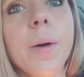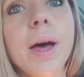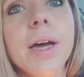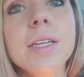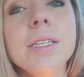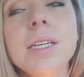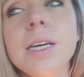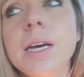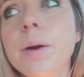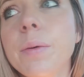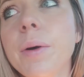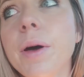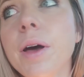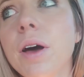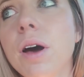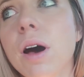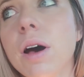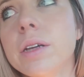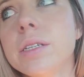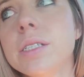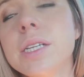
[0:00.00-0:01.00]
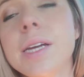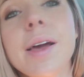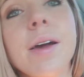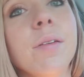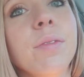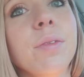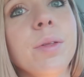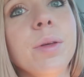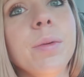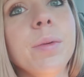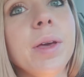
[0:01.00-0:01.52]
idea what caused it.
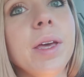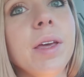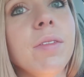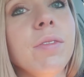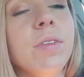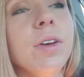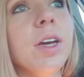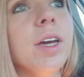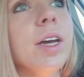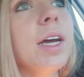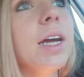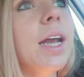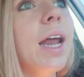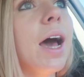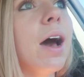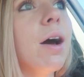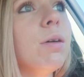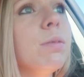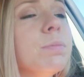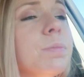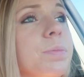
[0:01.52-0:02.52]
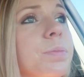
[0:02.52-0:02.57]
Hopefully we can figure it out.